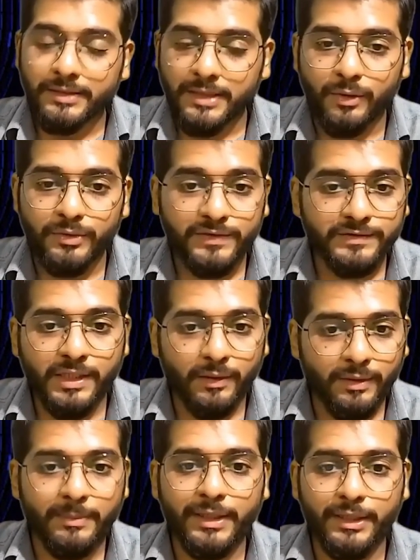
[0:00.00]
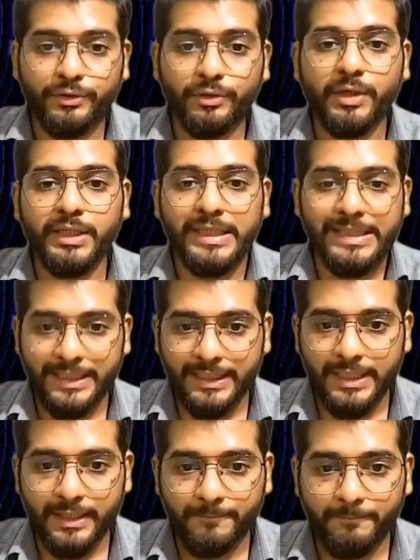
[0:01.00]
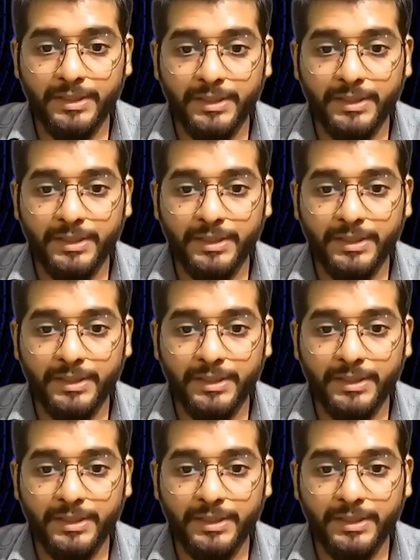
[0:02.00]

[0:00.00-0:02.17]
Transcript: Now this government authority in India,